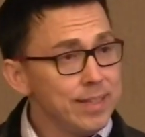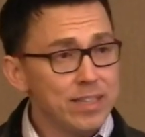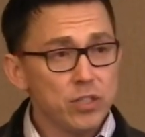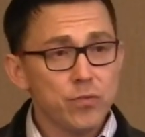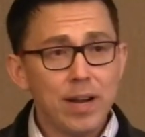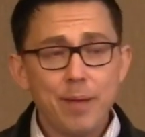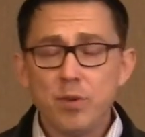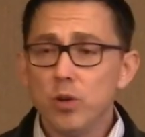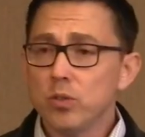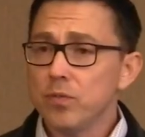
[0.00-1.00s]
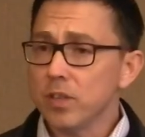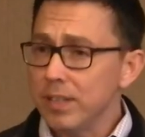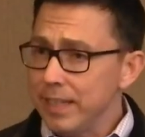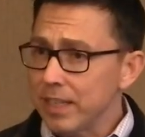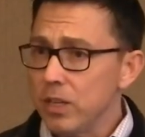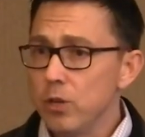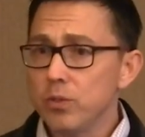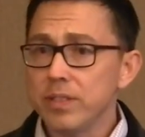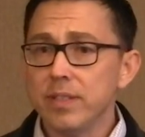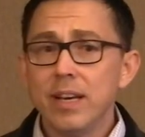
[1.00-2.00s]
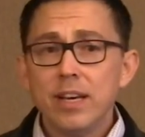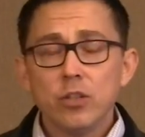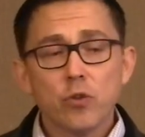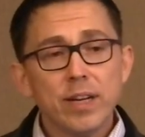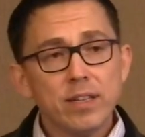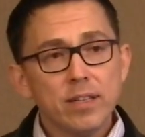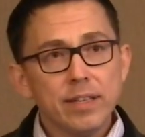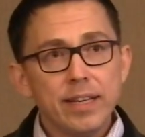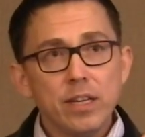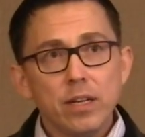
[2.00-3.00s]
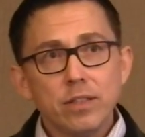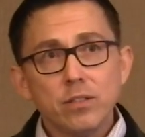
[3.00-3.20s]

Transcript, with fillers: not just for op notes, for clinic notes, and try to